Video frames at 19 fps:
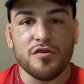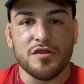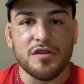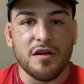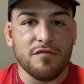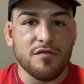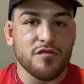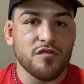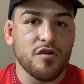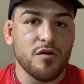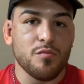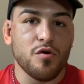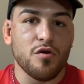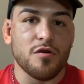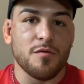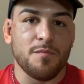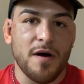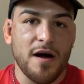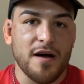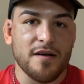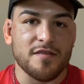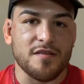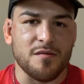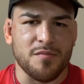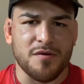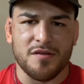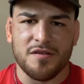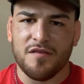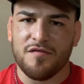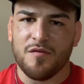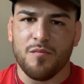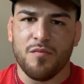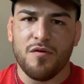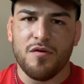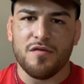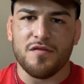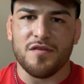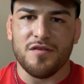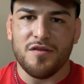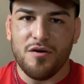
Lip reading: You never saw him go to boxing and be a different person.